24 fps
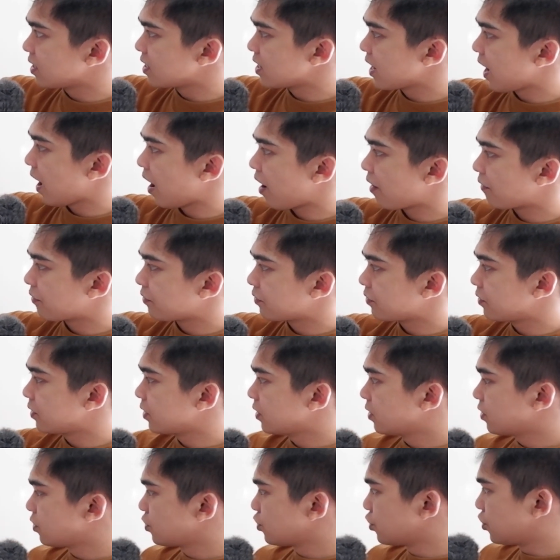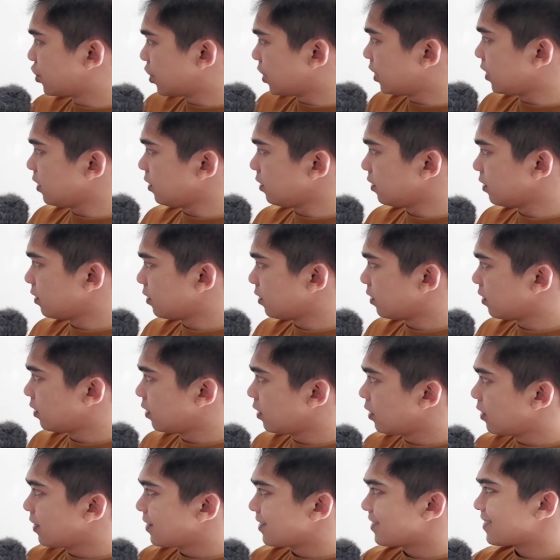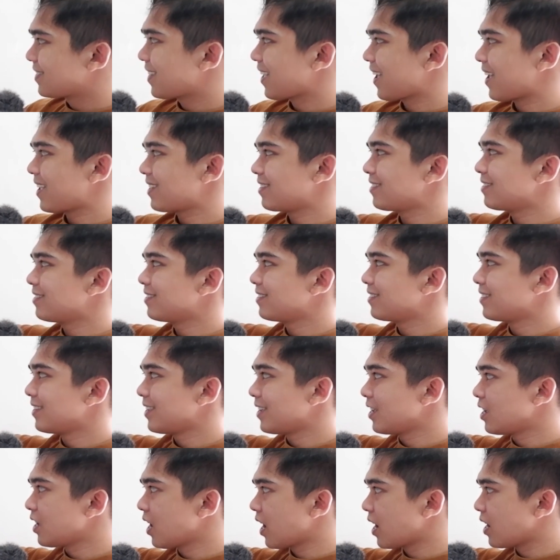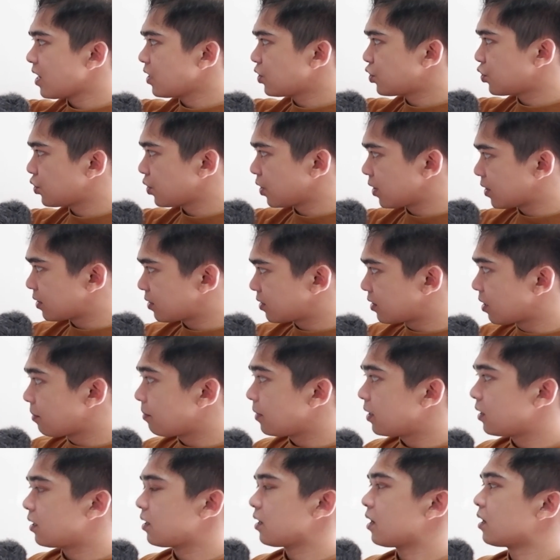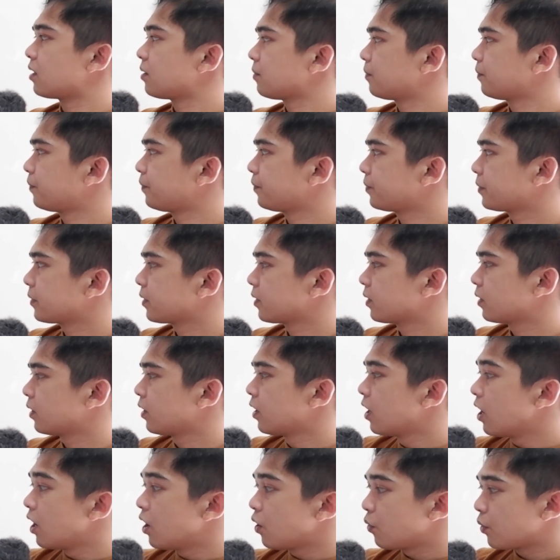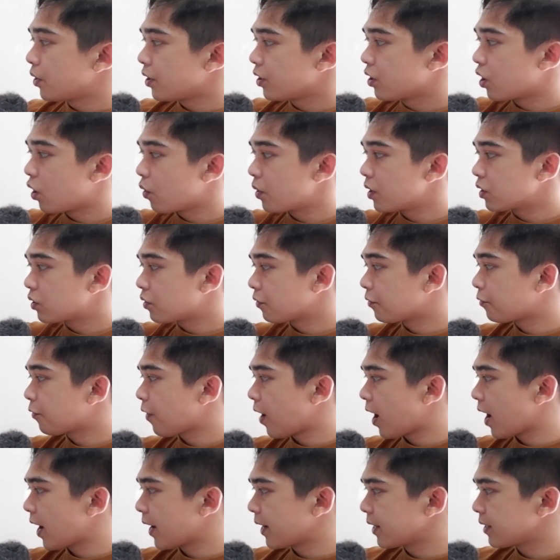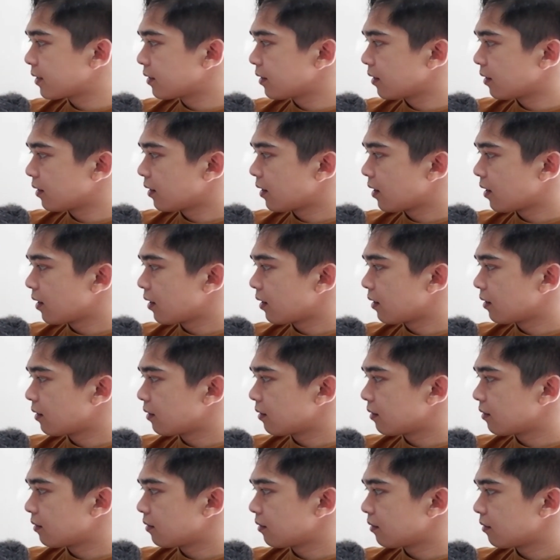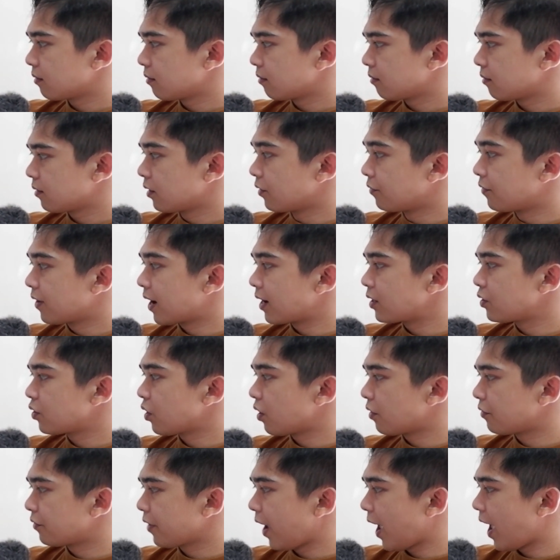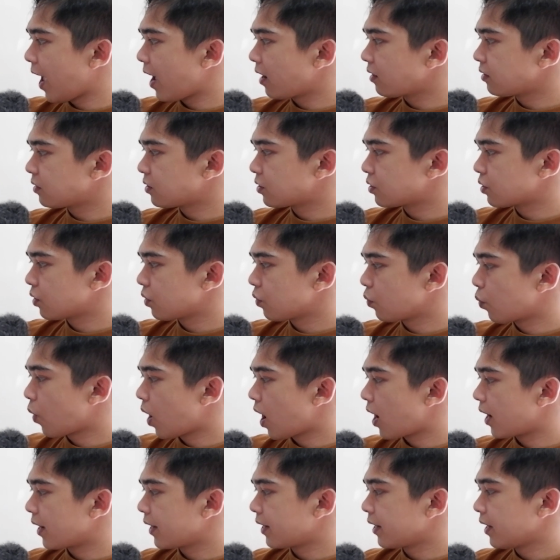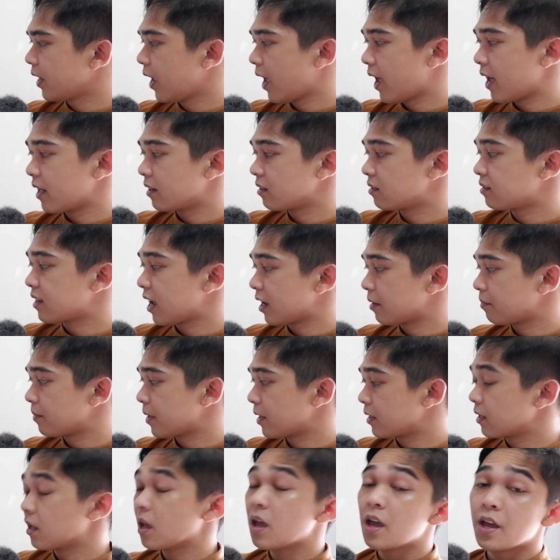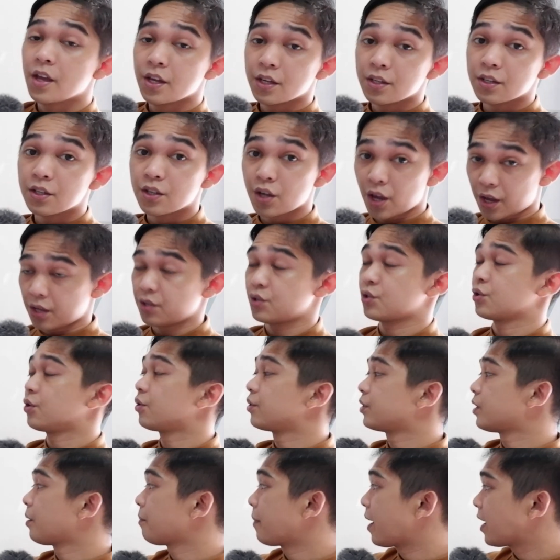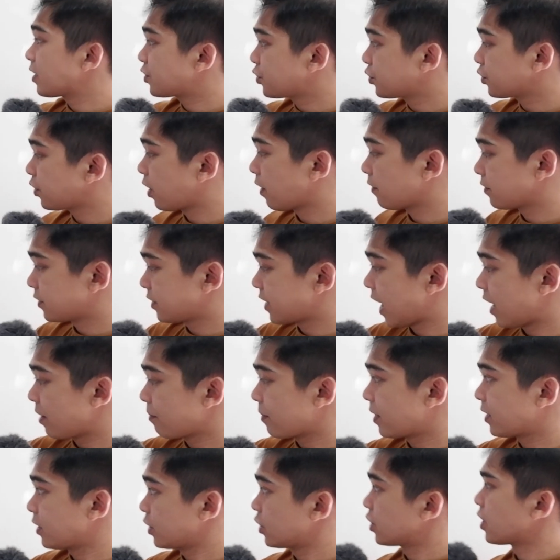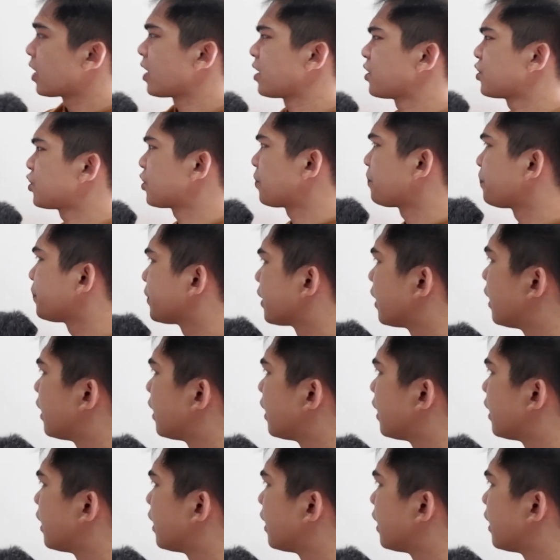EFG. Then EH is the median. We're going to find the value of X, Y, and segment EH, or the measure of segment EH.